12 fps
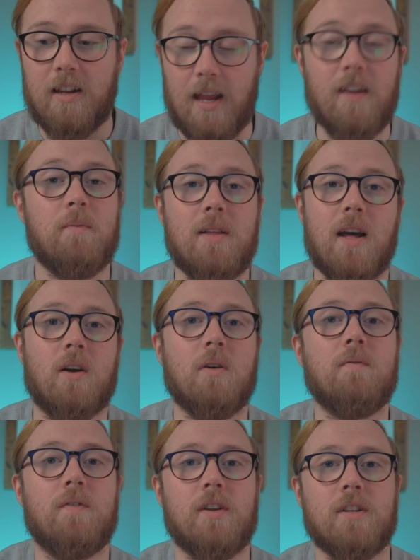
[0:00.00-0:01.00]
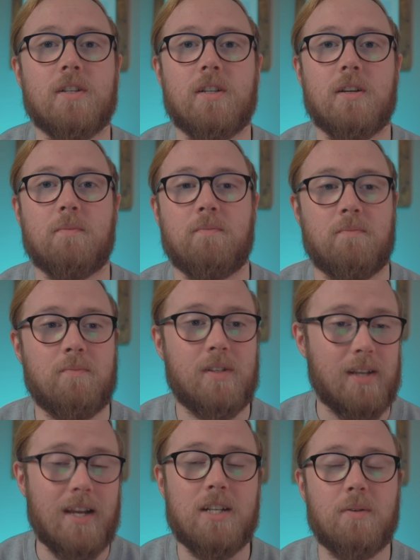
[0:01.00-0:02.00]
gave me that confidence to
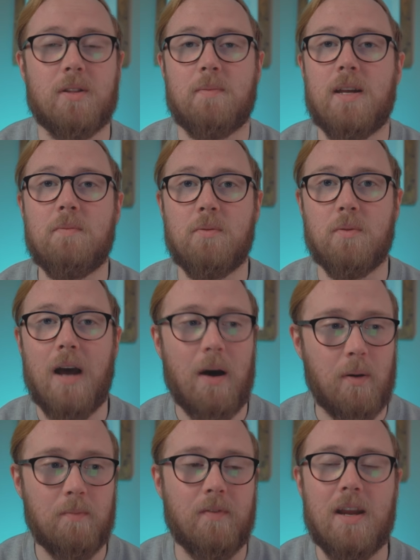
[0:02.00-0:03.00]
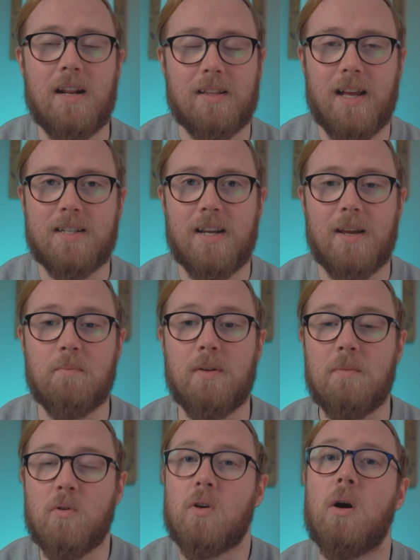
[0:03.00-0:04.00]
say to other people how I'm feeling that day and
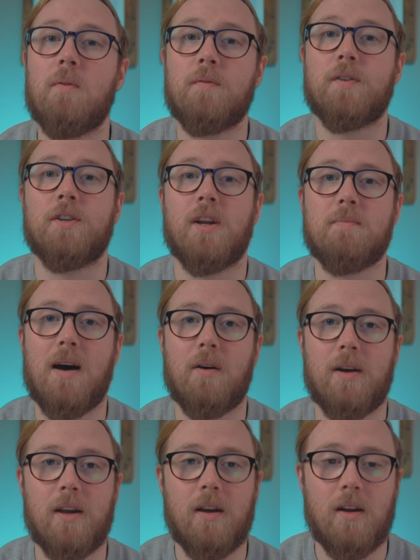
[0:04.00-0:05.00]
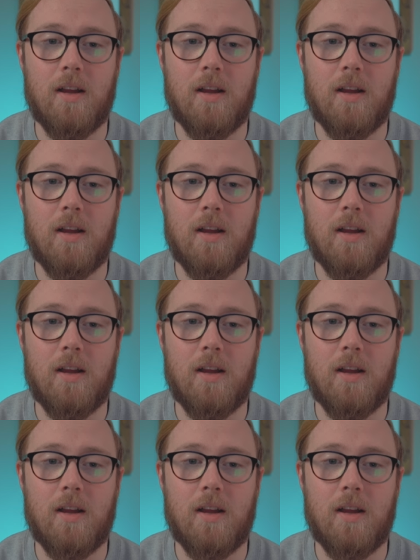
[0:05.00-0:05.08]
be more confident about